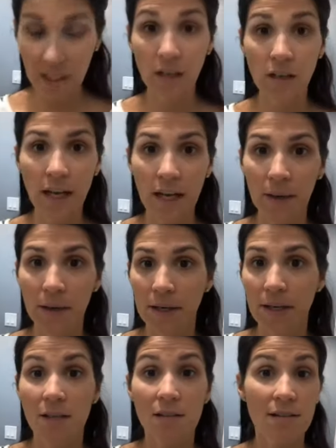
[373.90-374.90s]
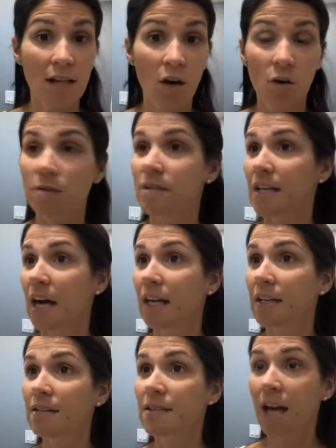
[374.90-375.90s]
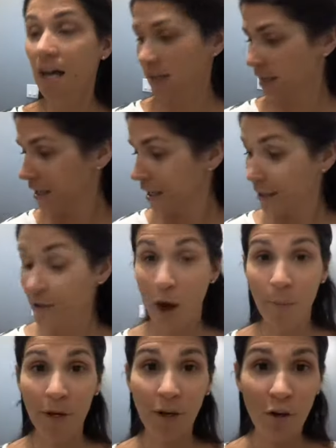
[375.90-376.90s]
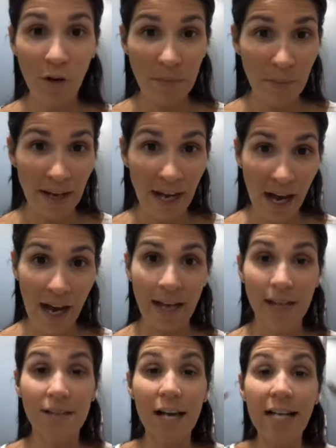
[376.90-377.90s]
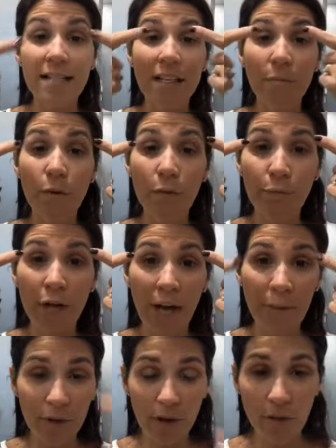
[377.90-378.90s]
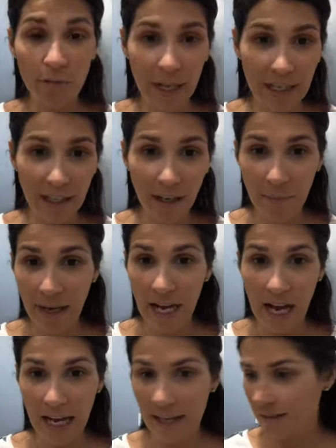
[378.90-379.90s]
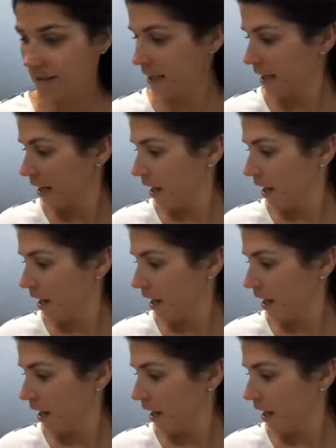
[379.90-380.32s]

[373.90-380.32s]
Okay. So done. Now I'm gonna go on my eyes. I did put primer already on my eyes.